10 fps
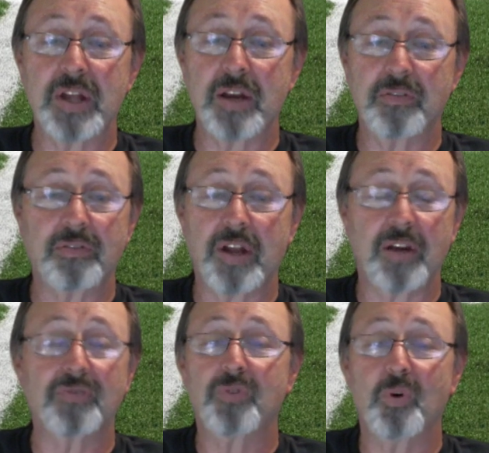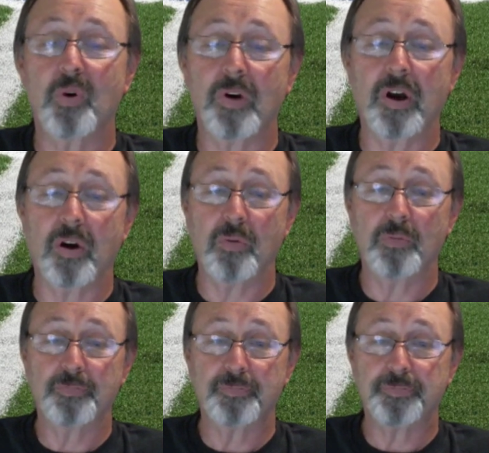that that are 4 and 0.
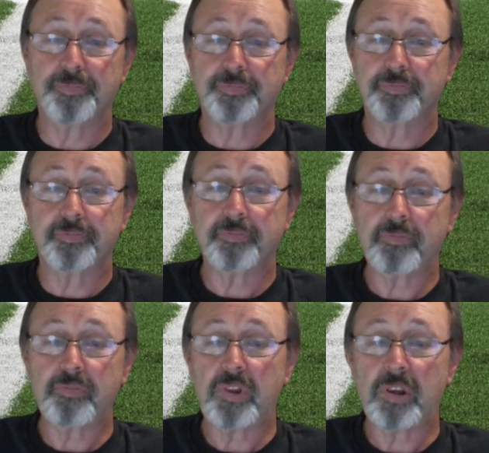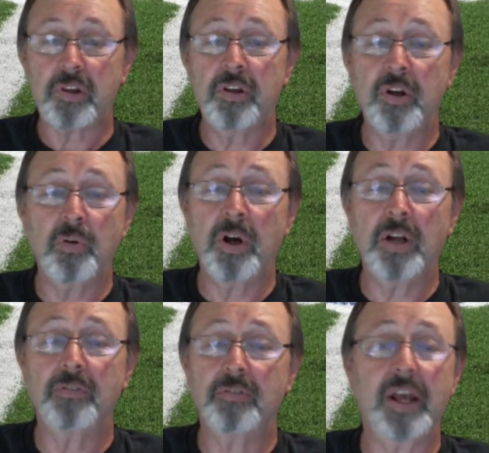You know
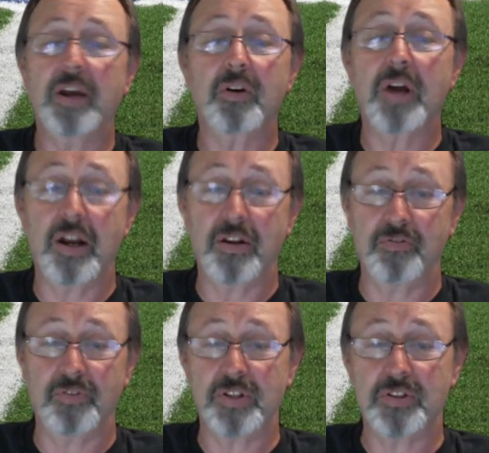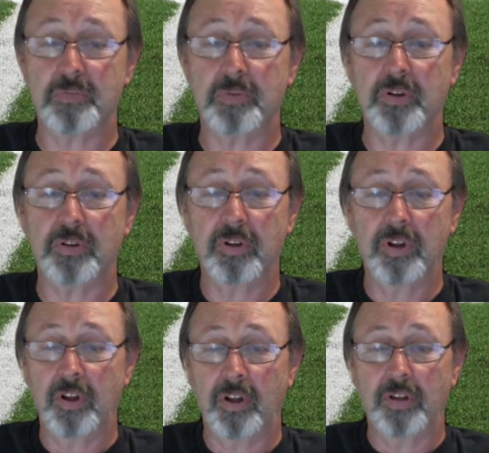what? They are not invincible.
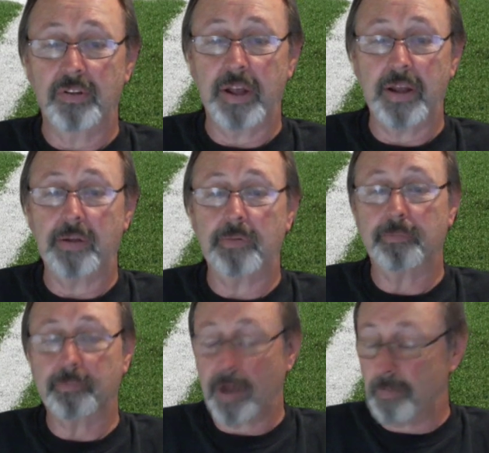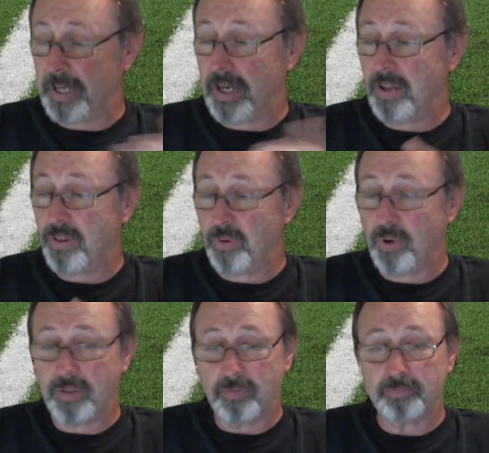They I mean, I
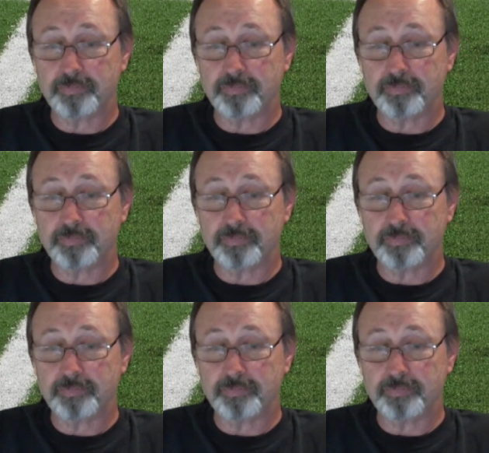thought